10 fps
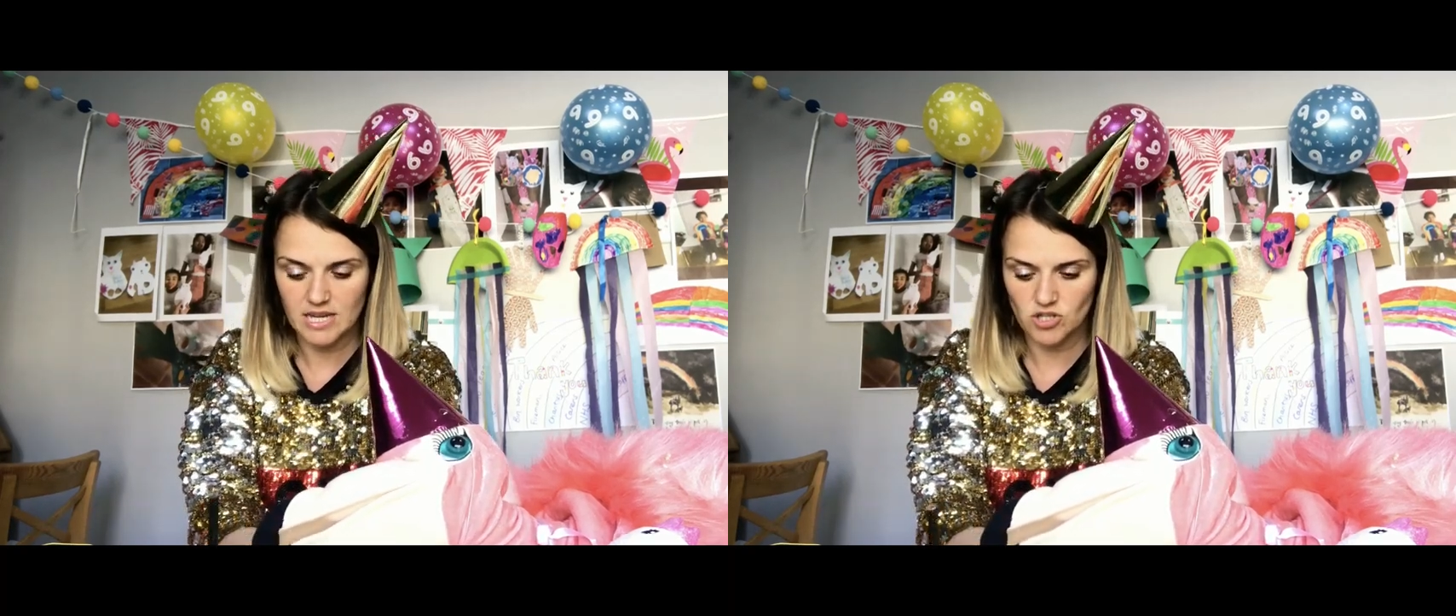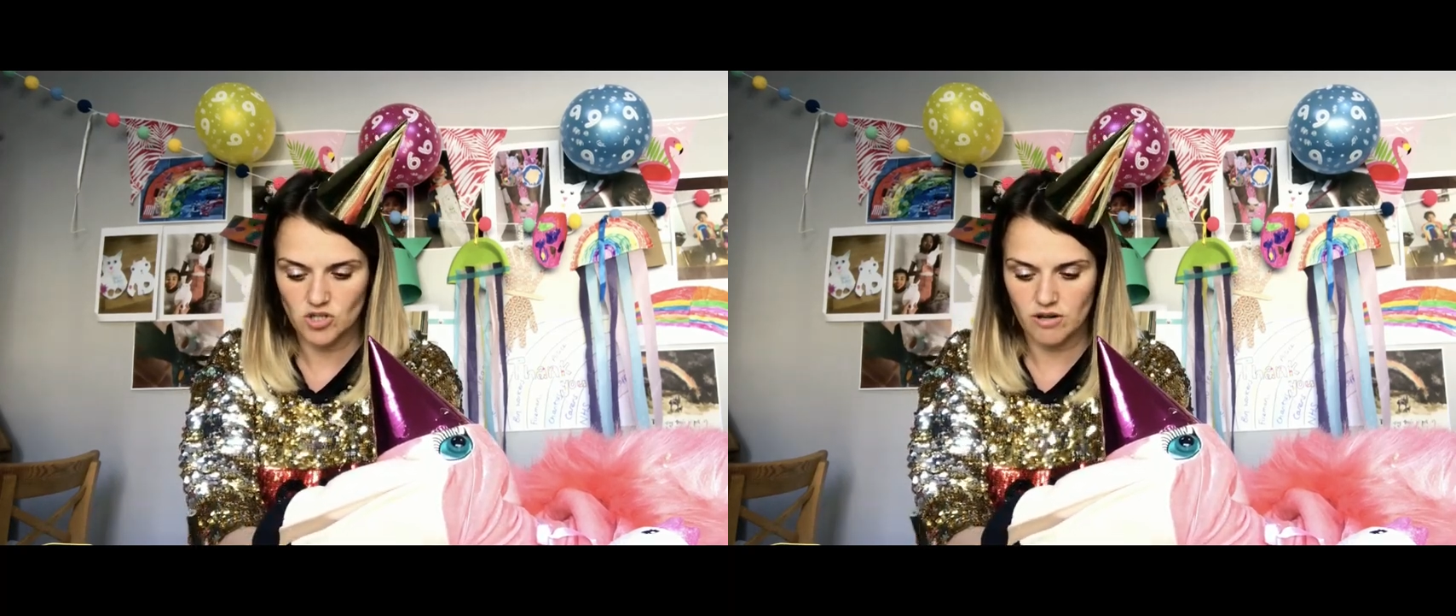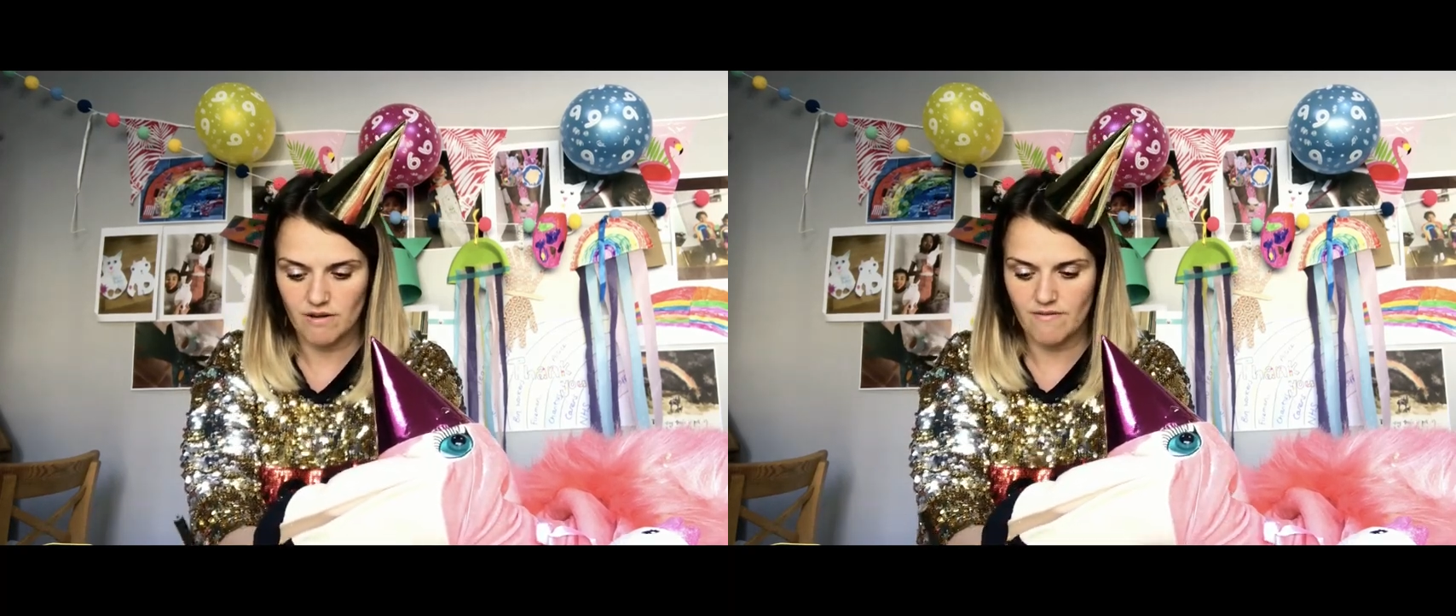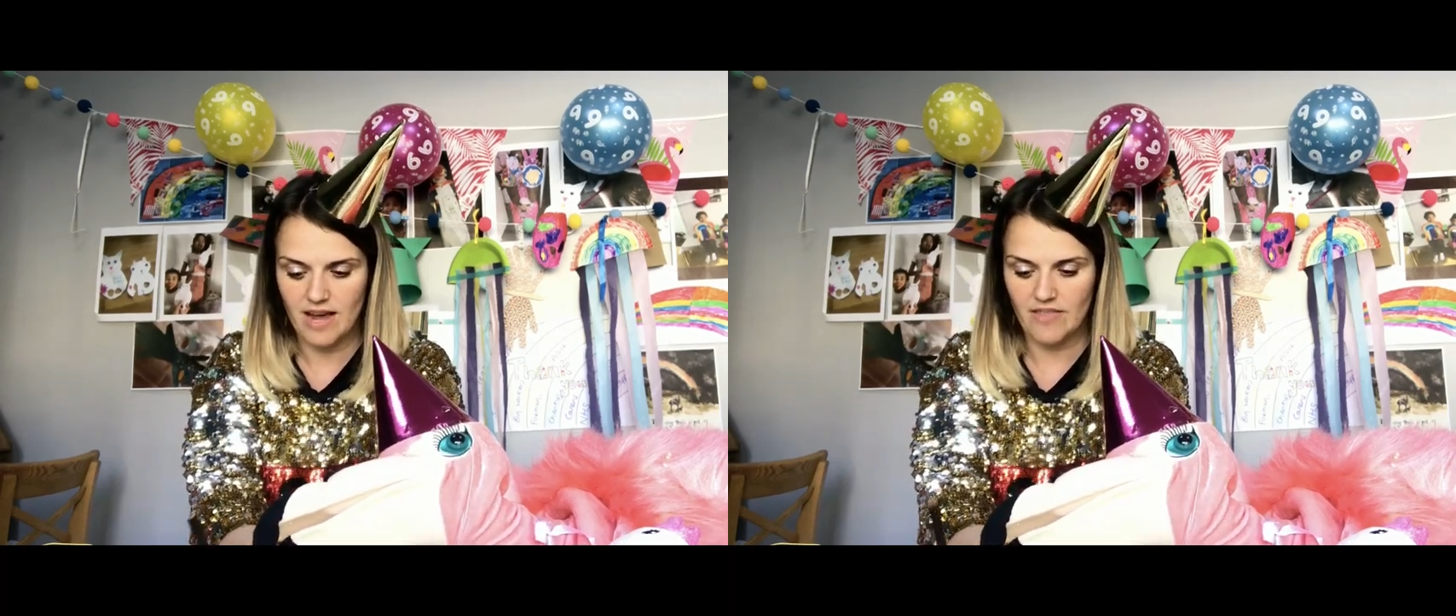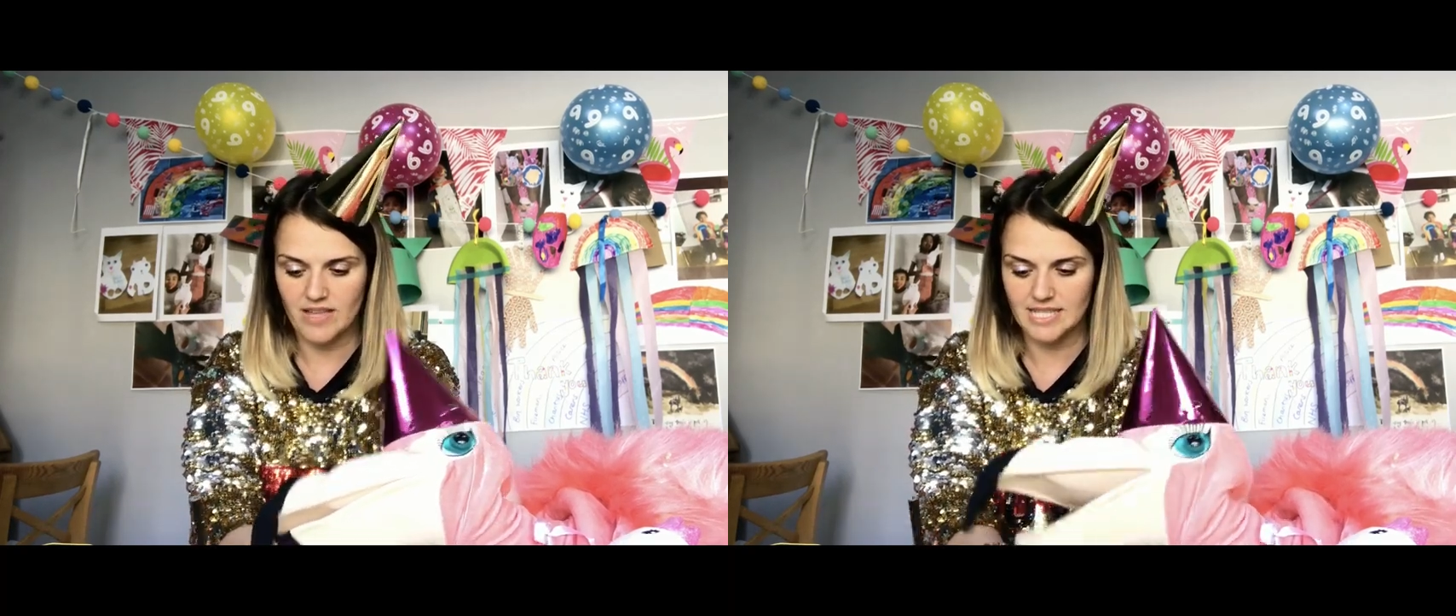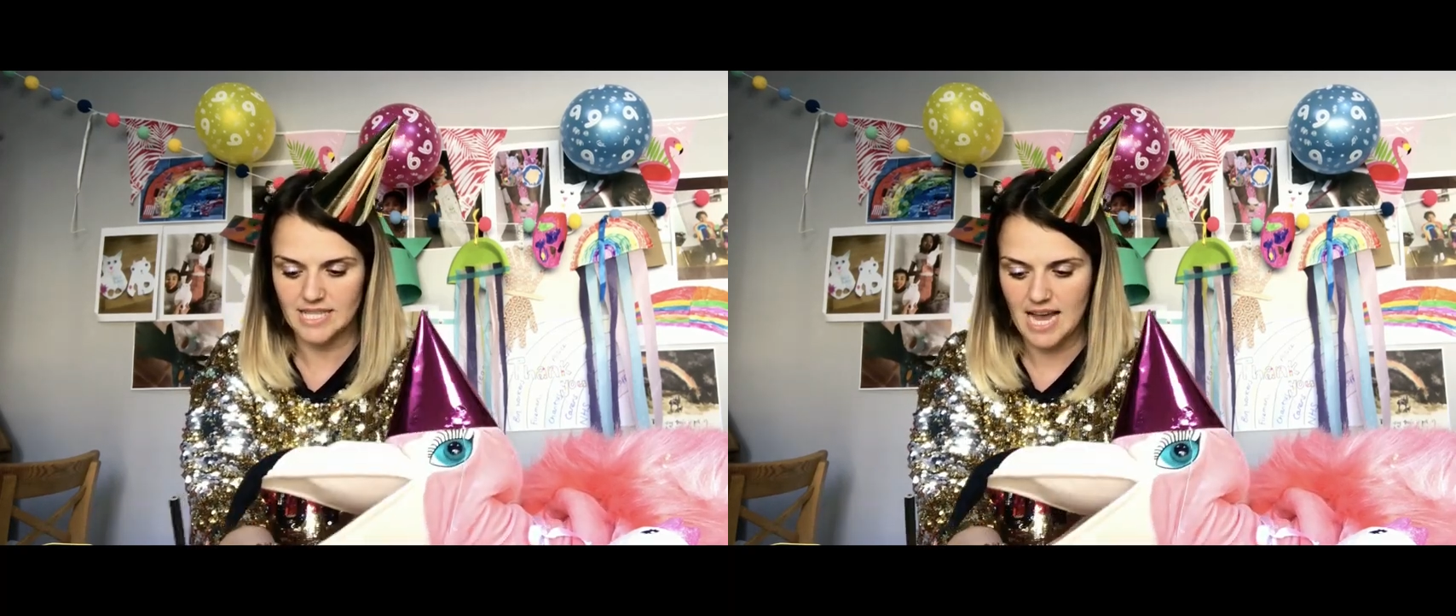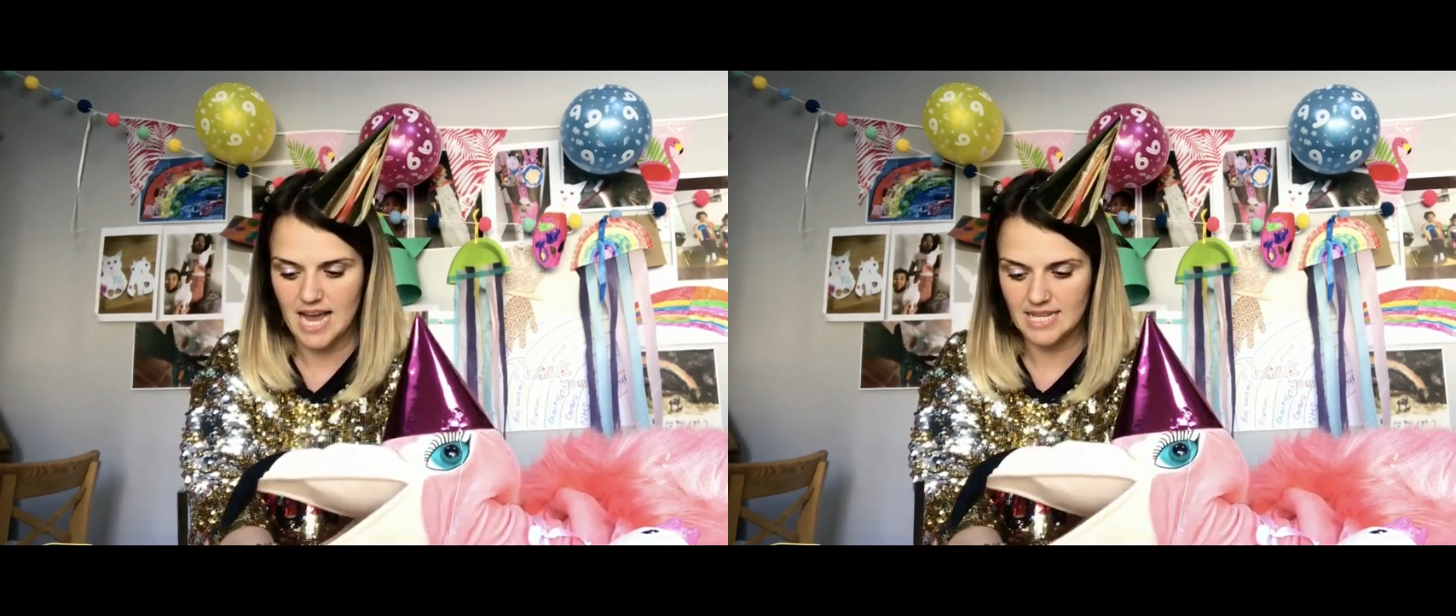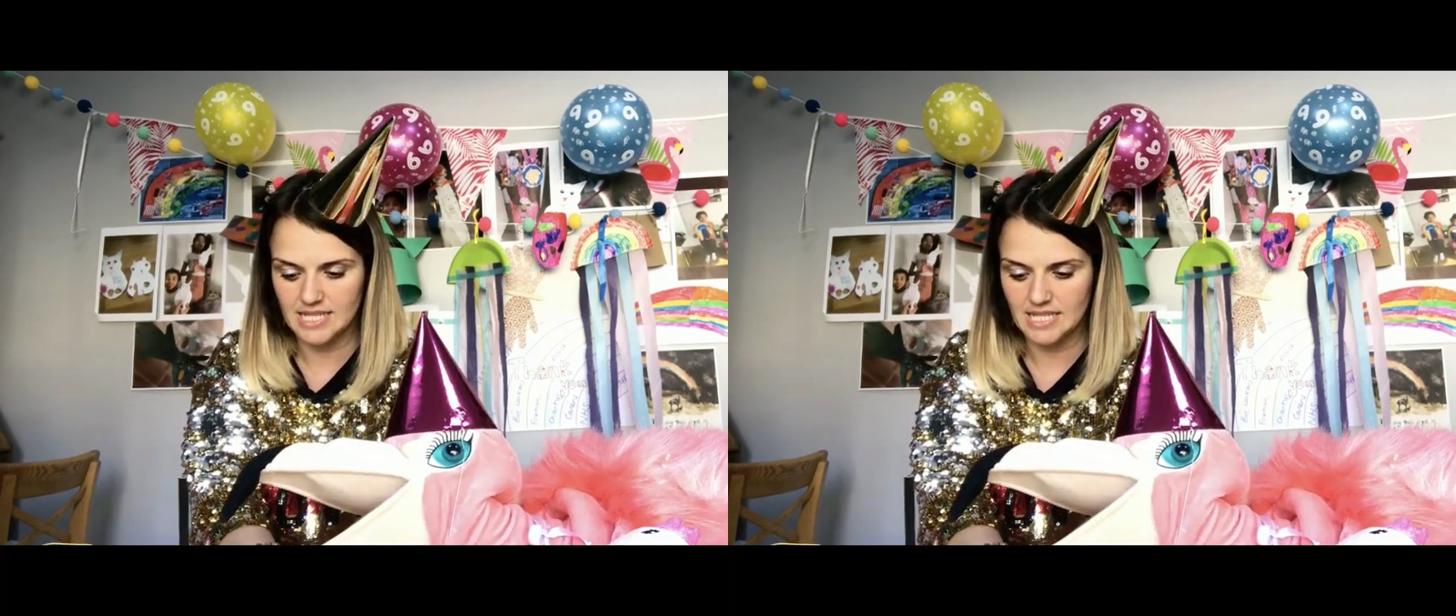And drawing around this
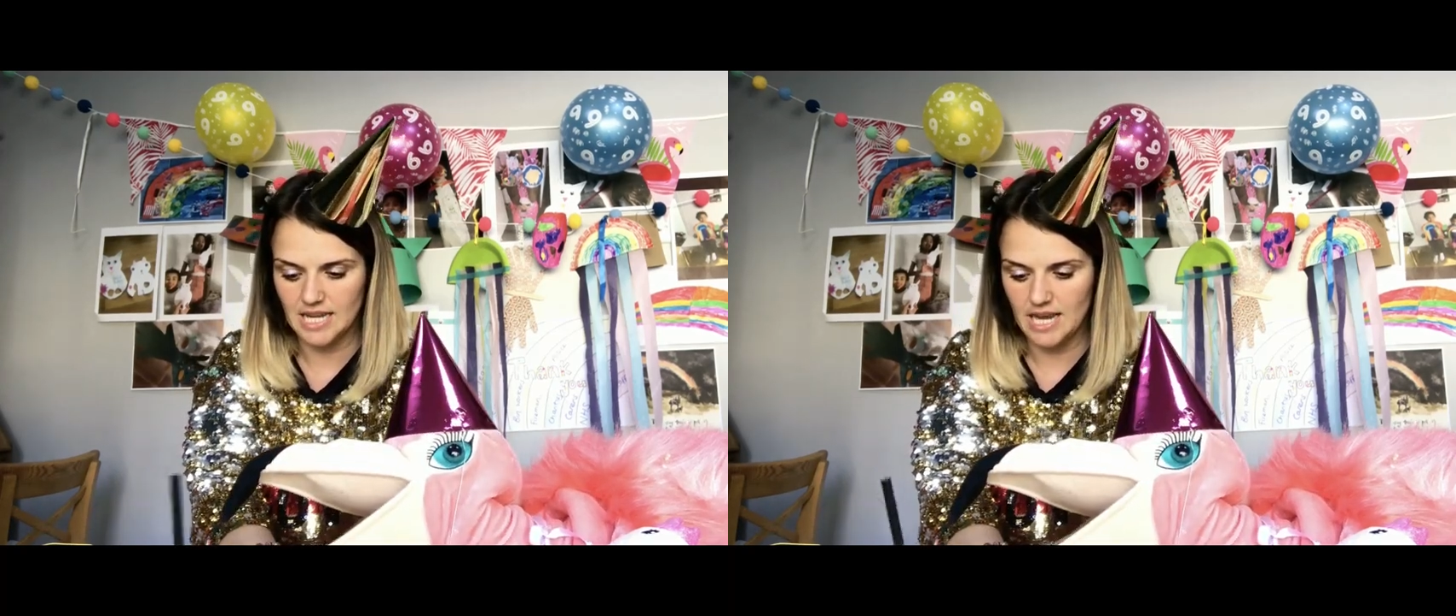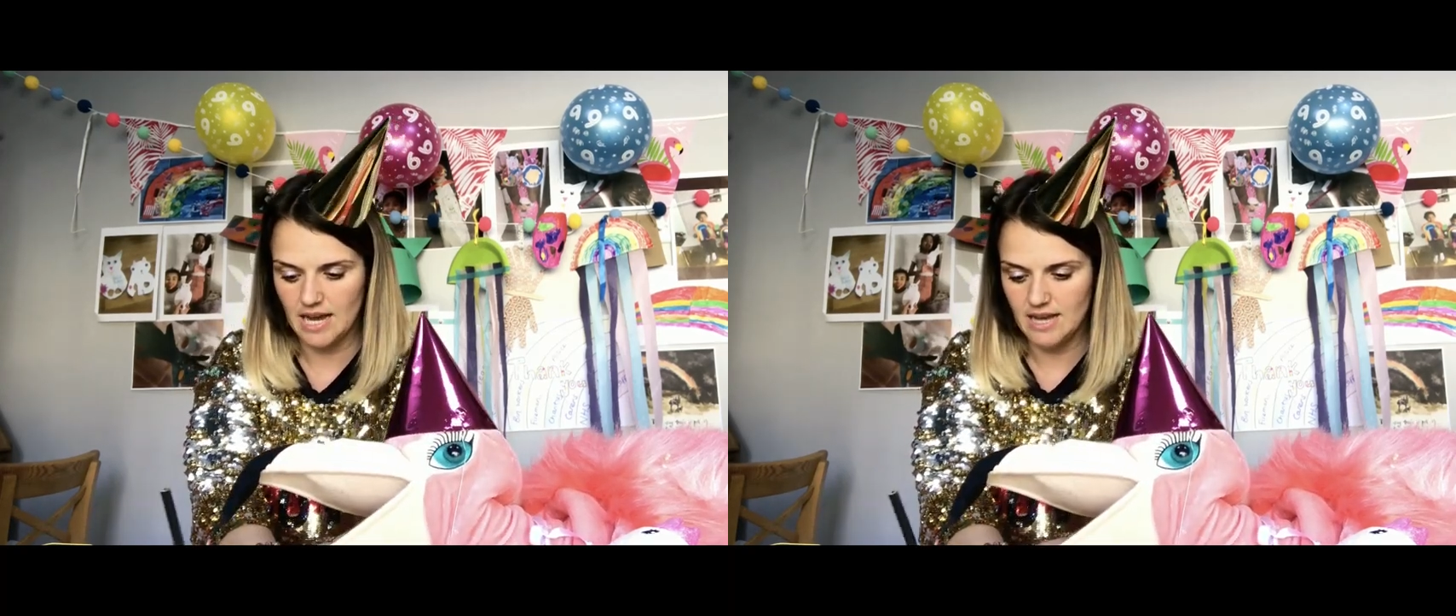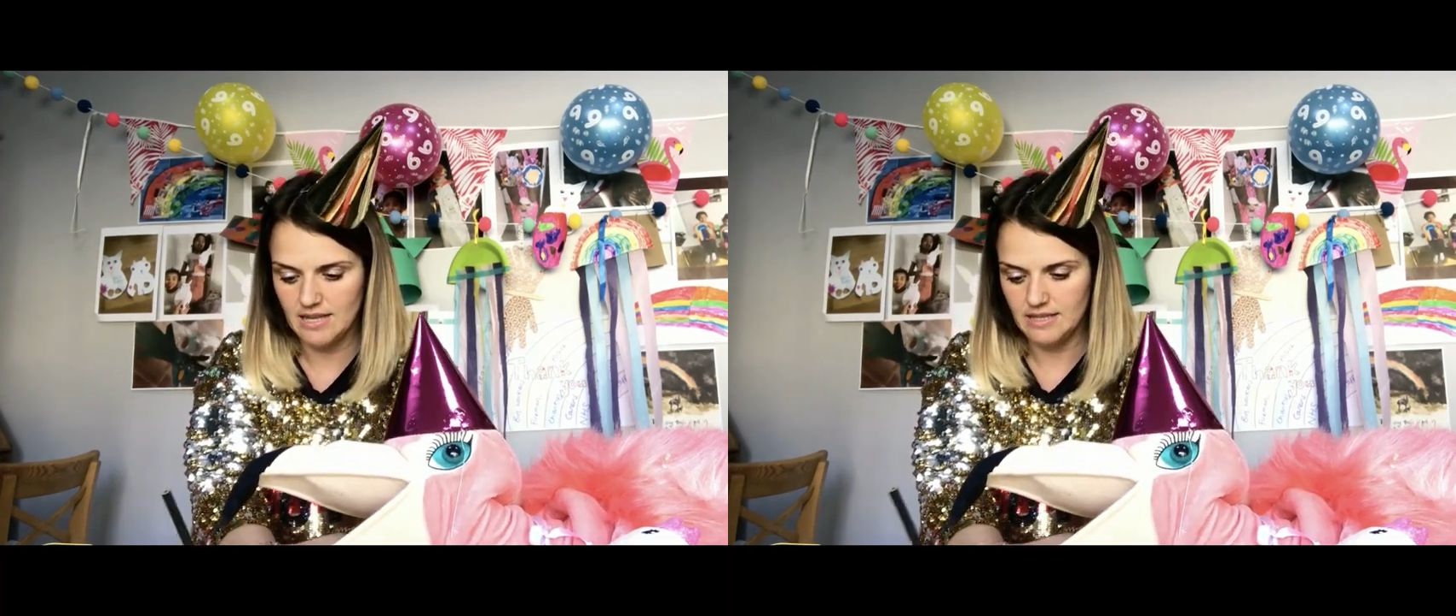hand here.